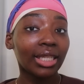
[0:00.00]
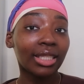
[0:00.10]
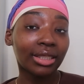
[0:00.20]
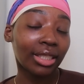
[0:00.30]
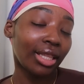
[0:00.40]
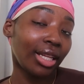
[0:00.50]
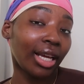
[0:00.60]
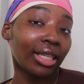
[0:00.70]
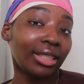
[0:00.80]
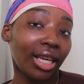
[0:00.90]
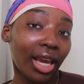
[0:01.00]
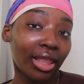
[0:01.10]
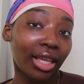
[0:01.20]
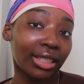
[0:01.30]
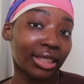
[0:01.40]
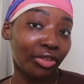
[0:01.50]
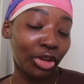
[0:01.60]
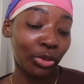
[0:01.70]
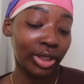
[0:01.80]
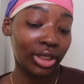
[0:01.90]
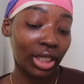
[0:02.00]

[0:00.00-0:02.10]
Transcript: it is the next day. Thanksgiving was